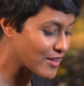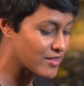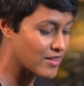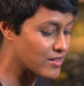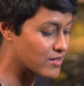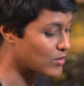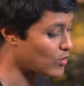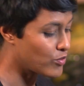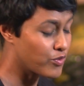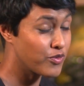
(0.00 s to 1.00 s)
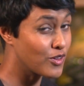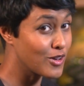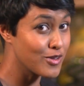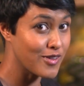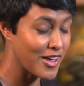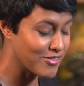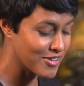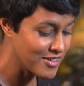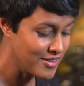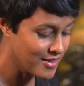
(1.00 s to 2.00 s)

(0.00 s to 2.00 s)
because that's full of flavour,